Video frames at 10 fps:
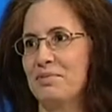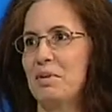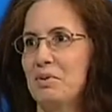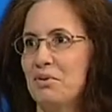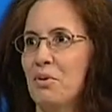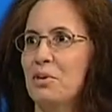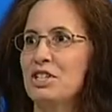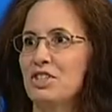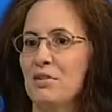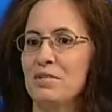But before we
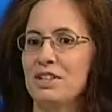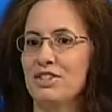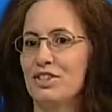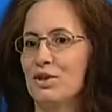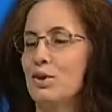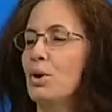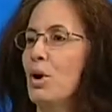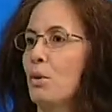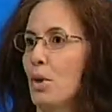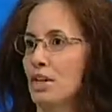jump into
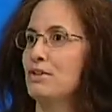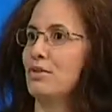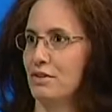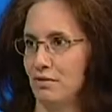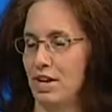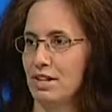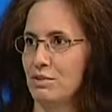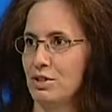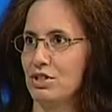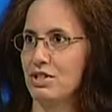what you've invented,
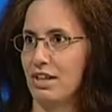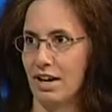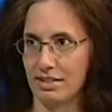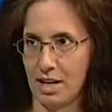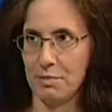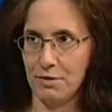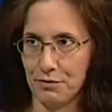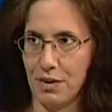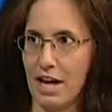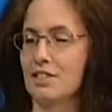which is a type of
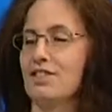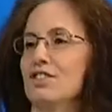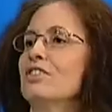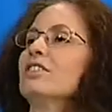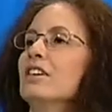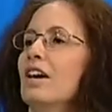fastener